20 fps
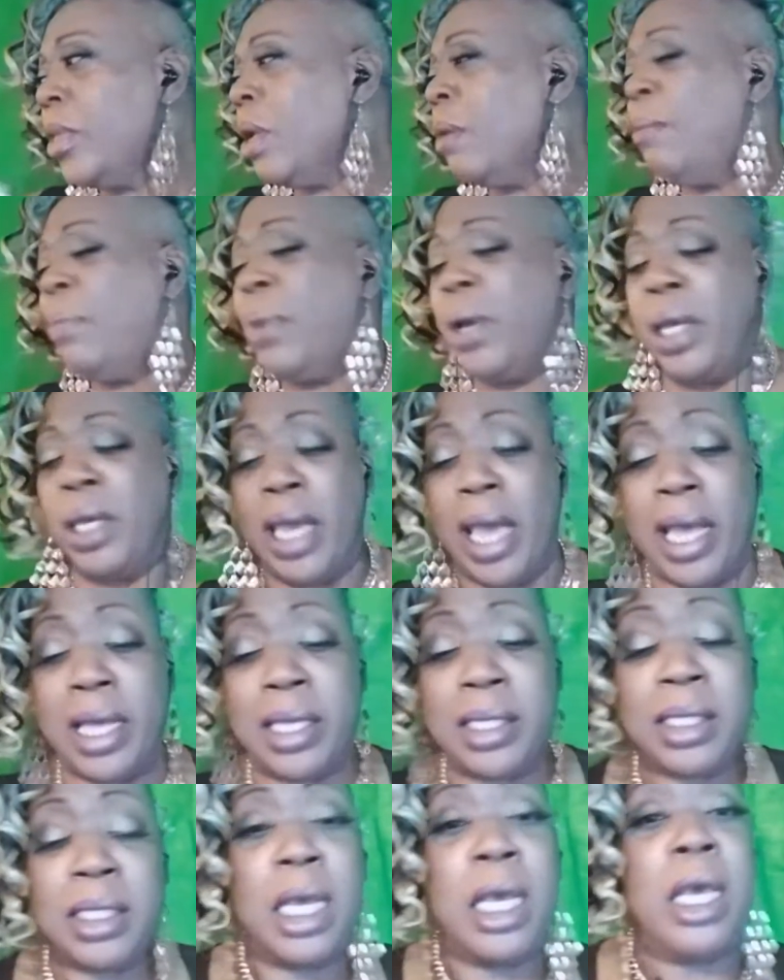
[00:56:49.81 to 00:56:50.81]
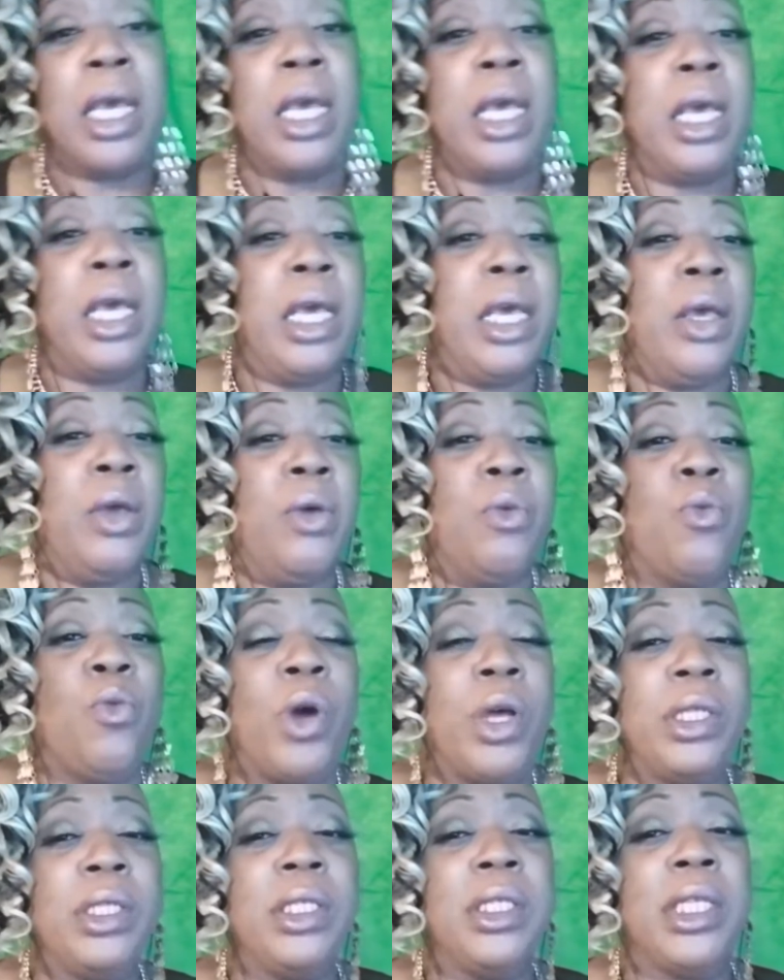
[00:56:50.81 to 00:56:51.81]
But yes,
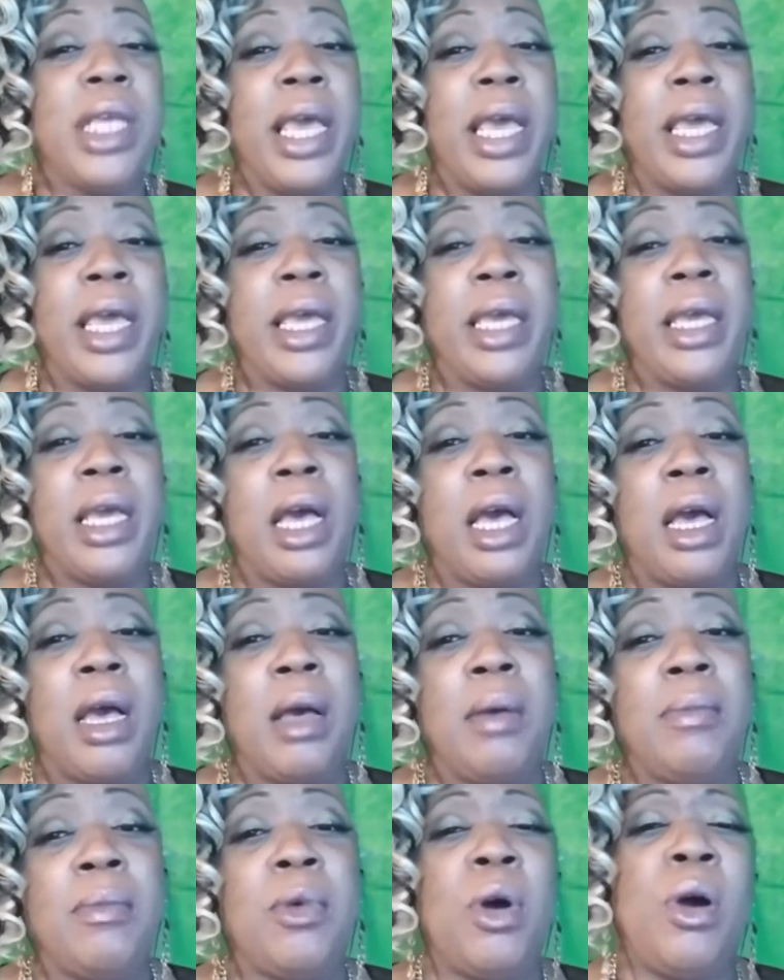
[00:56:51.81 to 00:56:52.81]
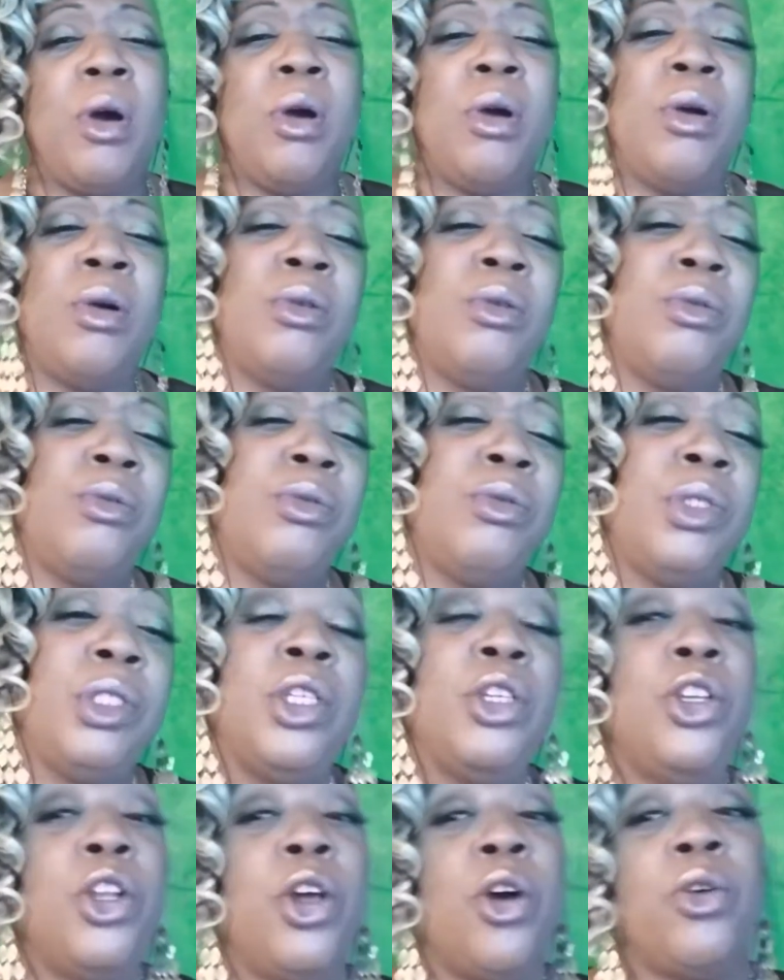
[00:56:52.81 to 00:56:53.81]
once they
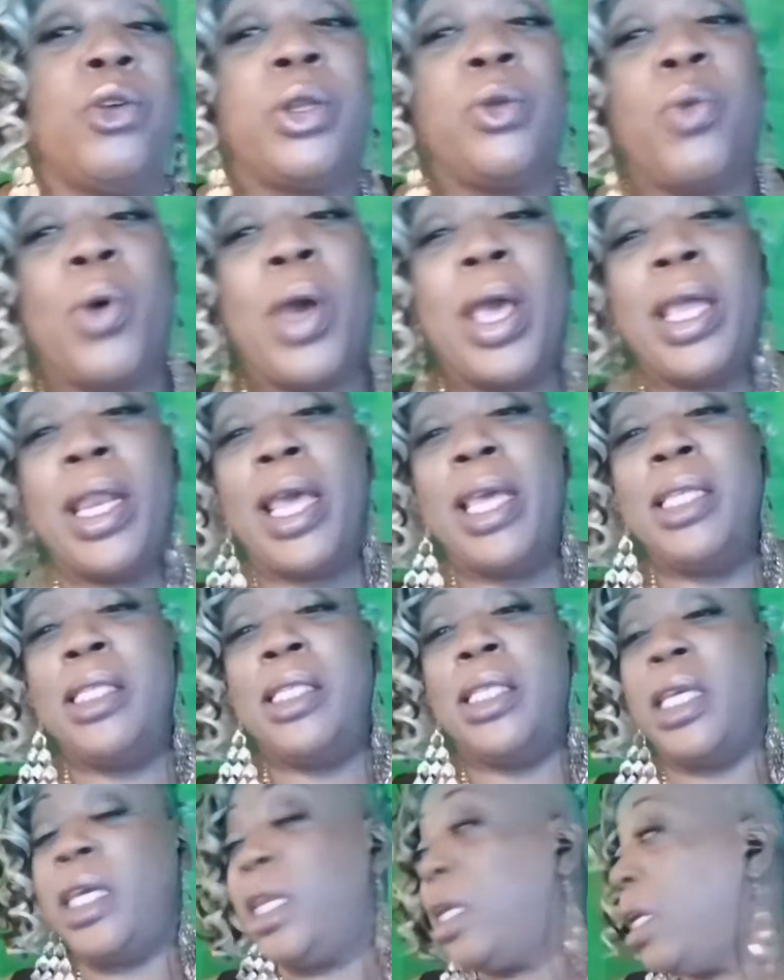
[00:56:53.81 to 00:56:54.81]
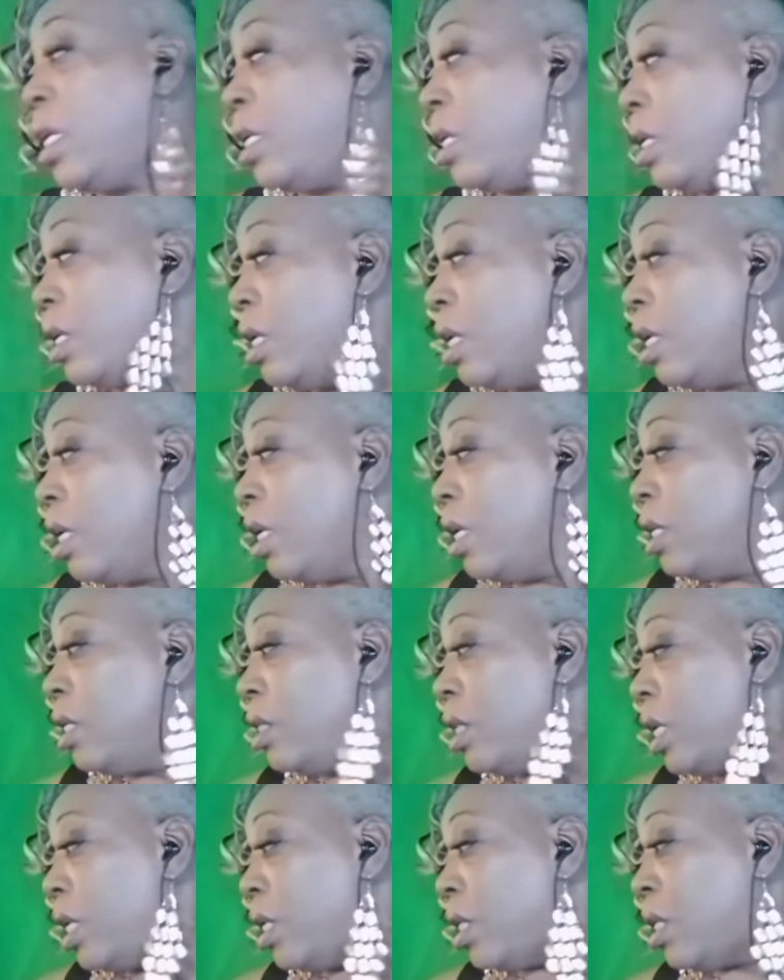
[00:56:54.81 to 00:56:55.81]
the way they did it,
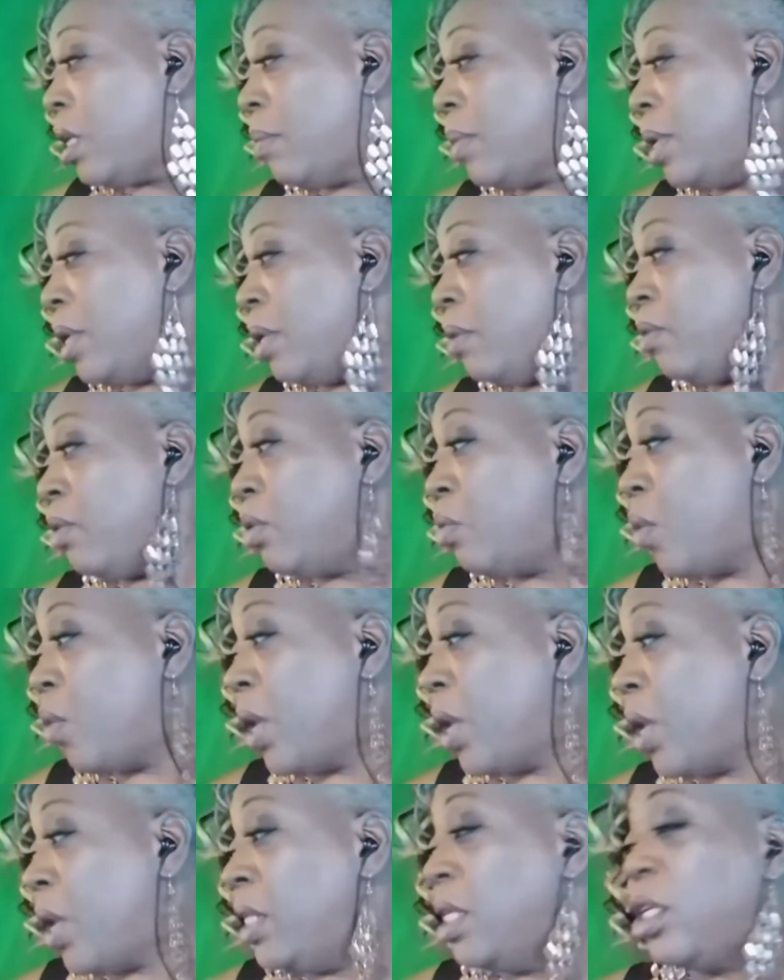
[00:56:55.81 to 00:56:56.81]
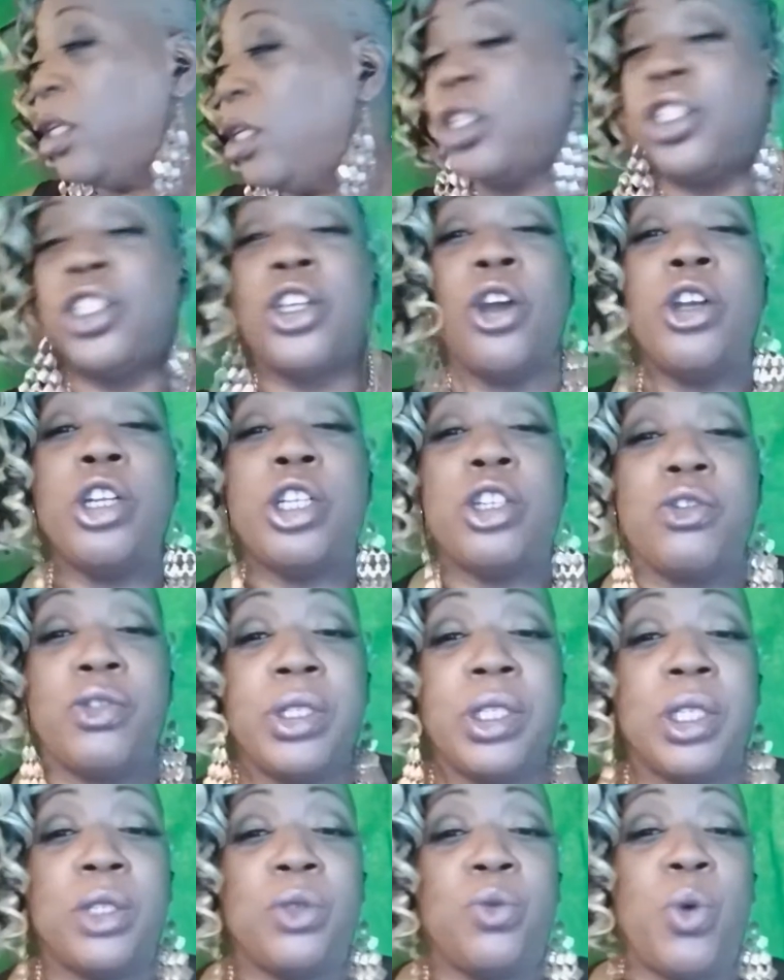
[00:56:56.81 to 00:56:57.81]
I mean, the way they did the
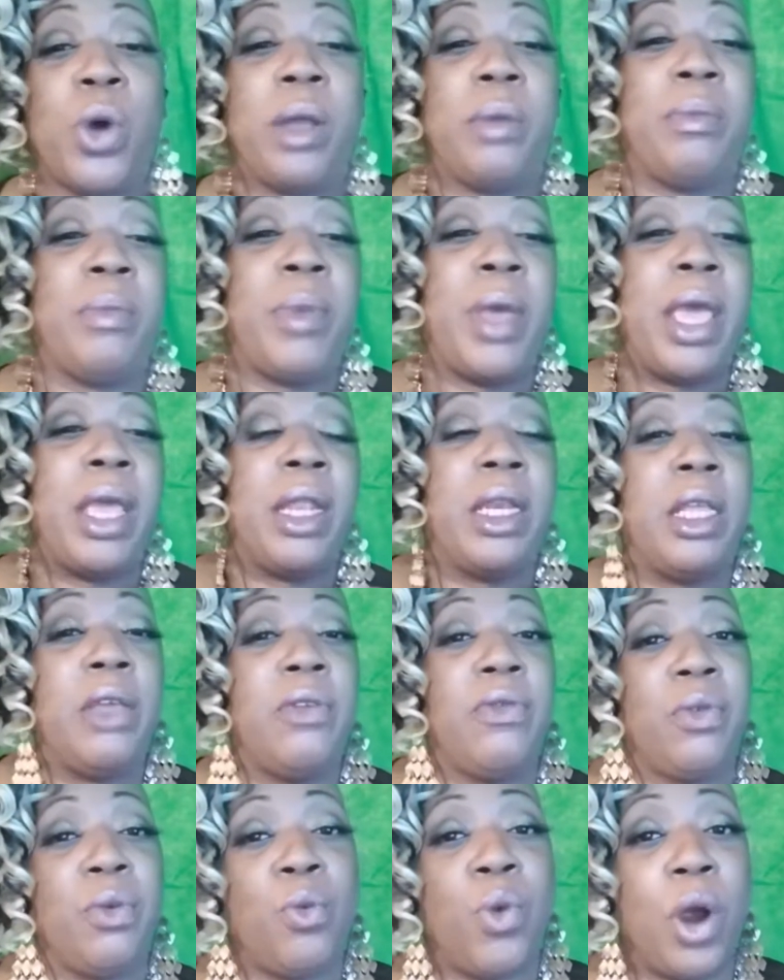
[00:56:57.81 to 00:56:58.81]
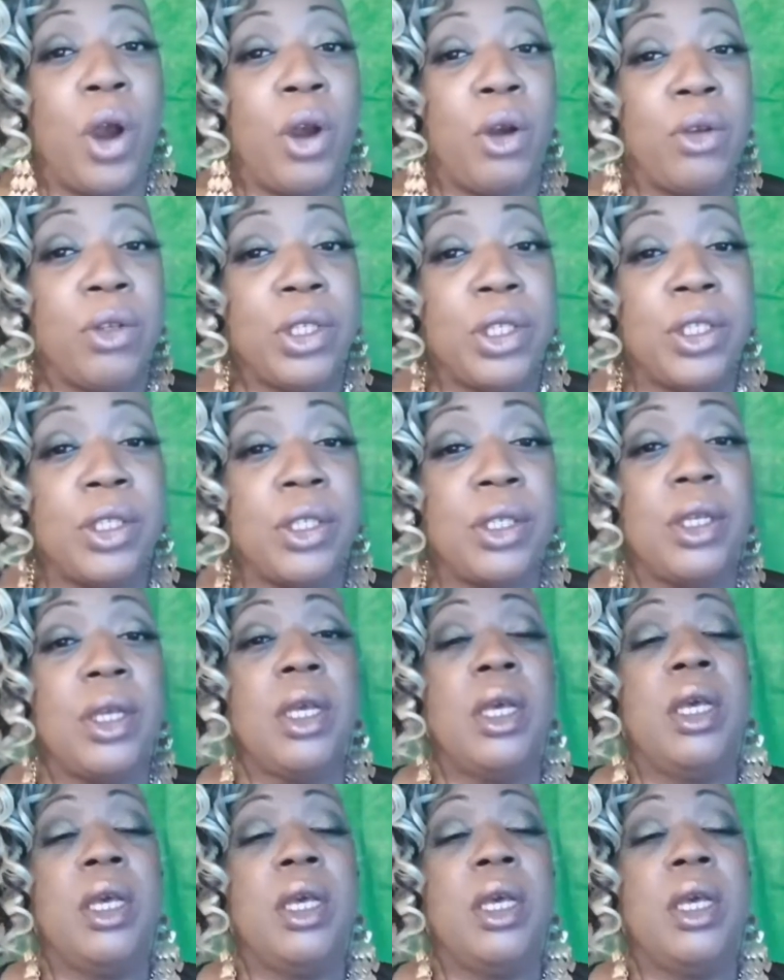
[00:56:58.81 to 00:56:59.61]
surgeries is what made it even worse.